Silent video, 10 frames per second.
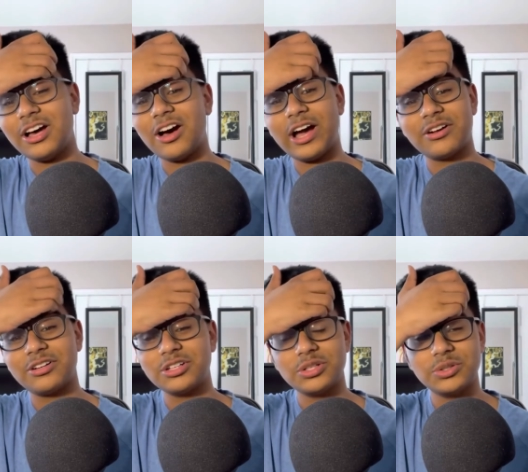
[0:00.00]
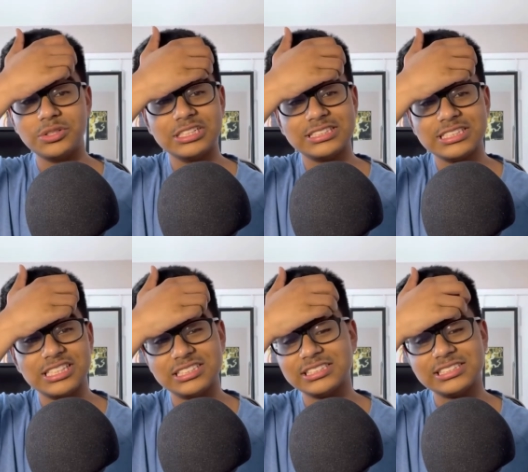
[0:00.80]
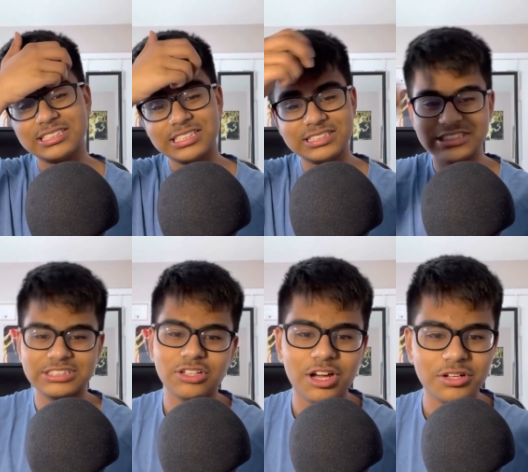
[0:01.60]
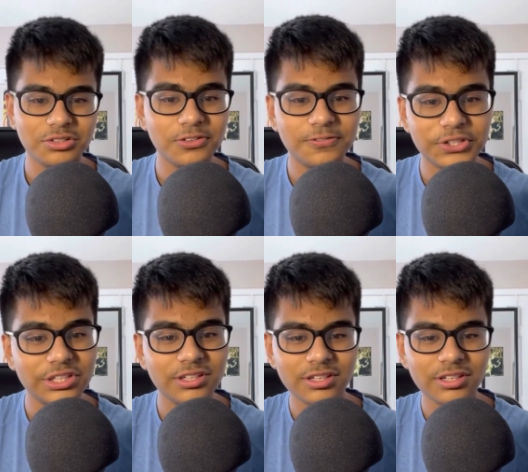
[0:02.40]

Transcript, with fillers: Oh, I don't know who this is. This is not Luffy.